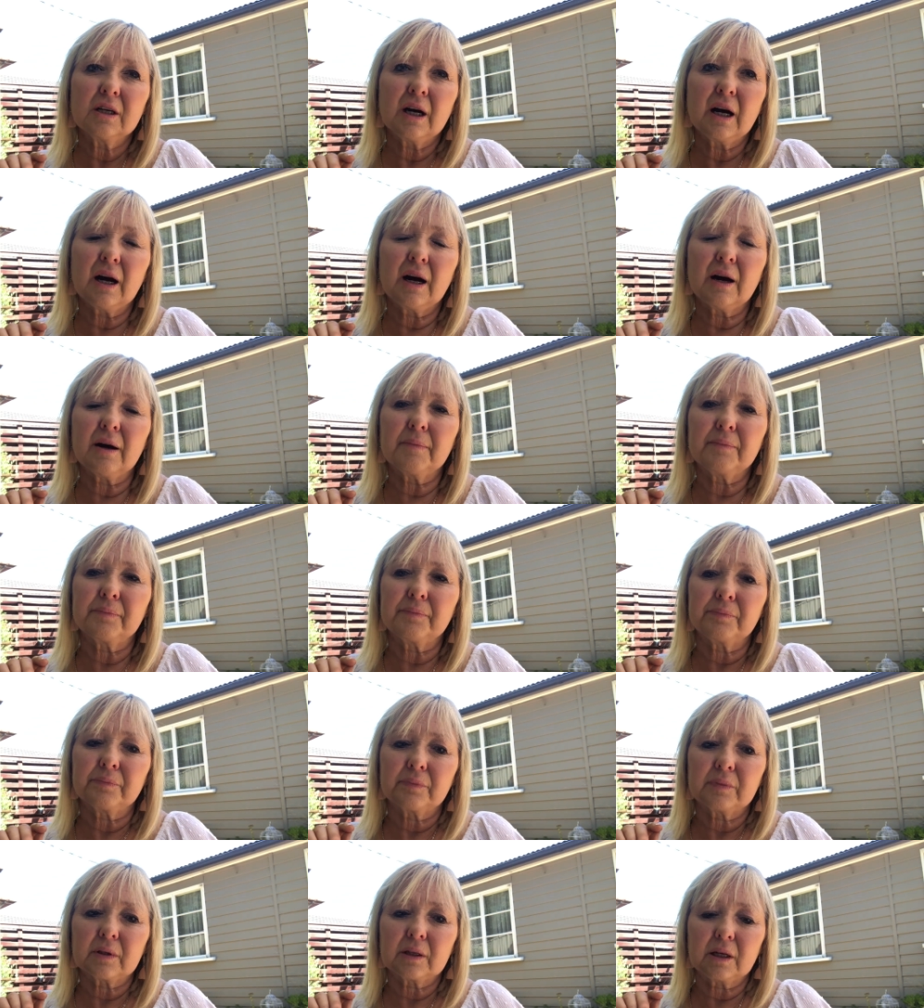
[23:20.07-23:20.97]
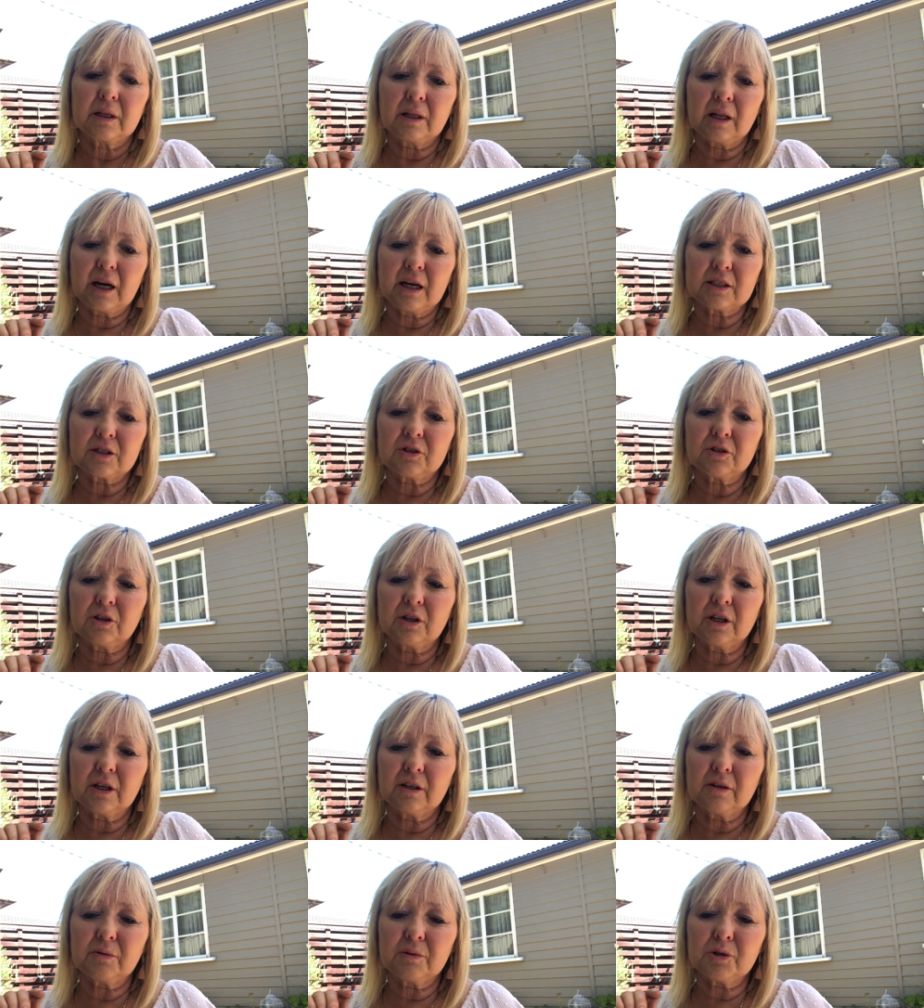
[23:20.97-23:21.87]
Um, last
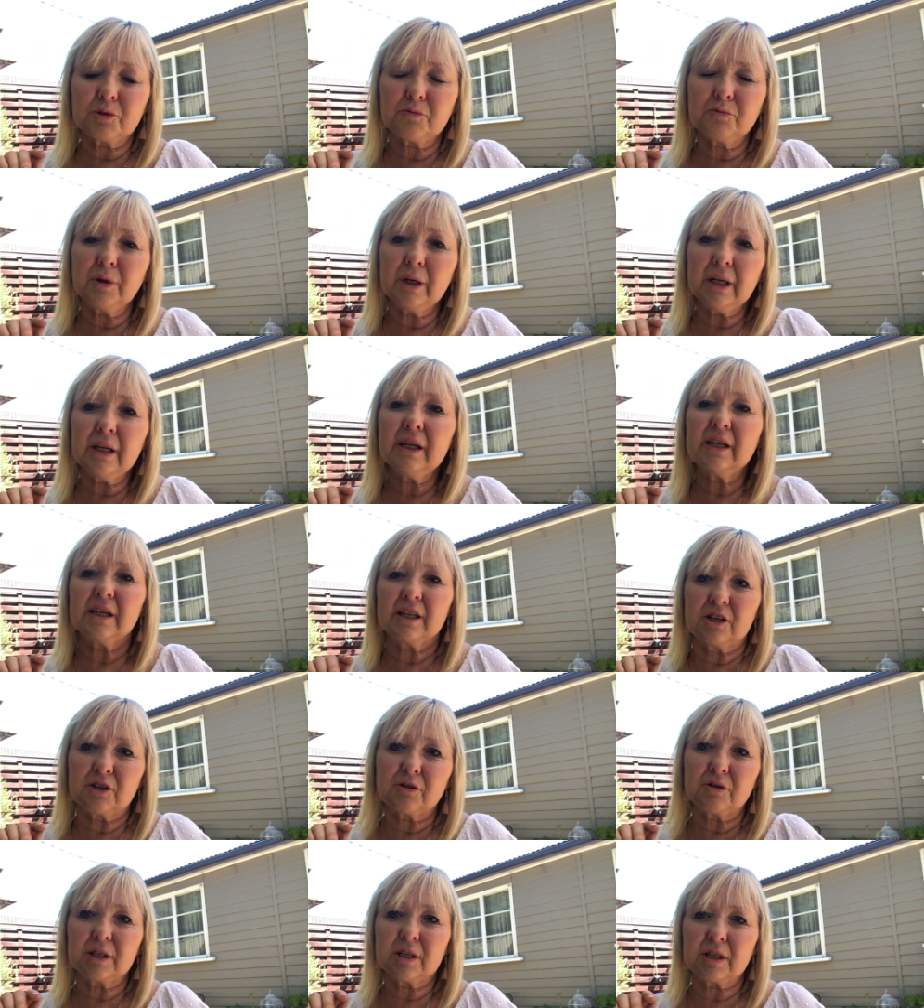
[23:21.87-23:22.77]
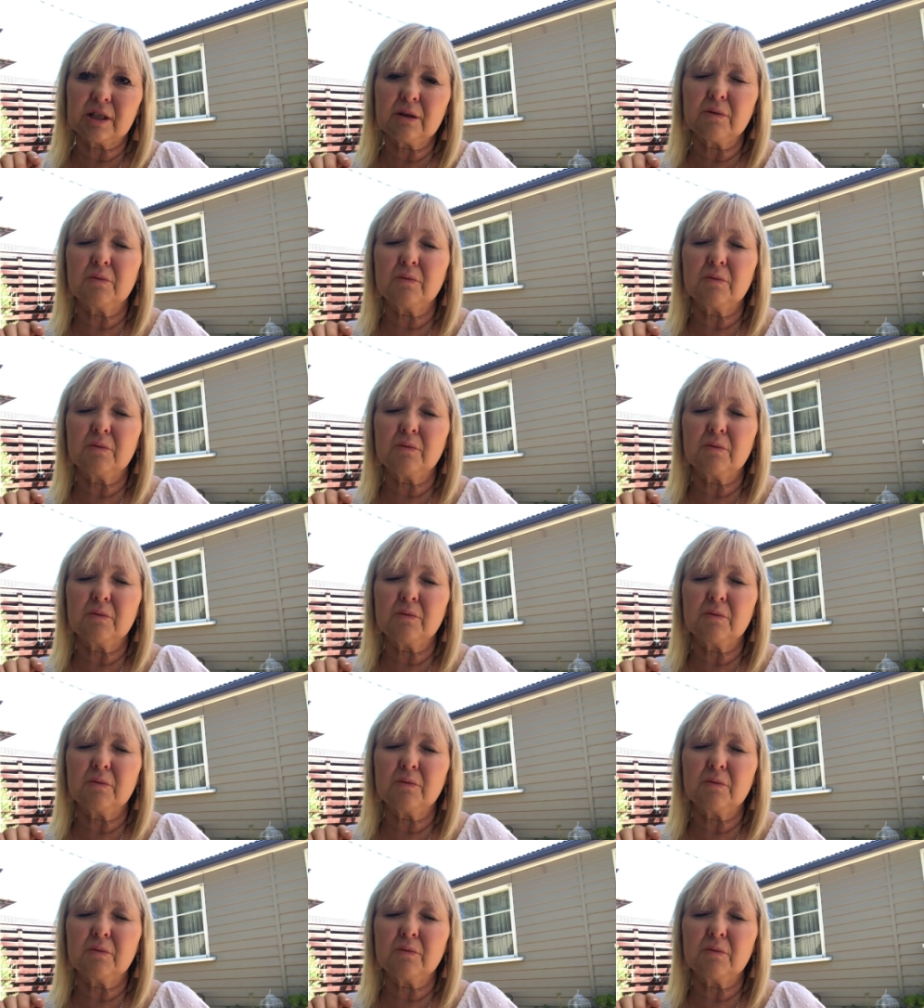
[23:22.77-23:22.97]
night. It was really interesting.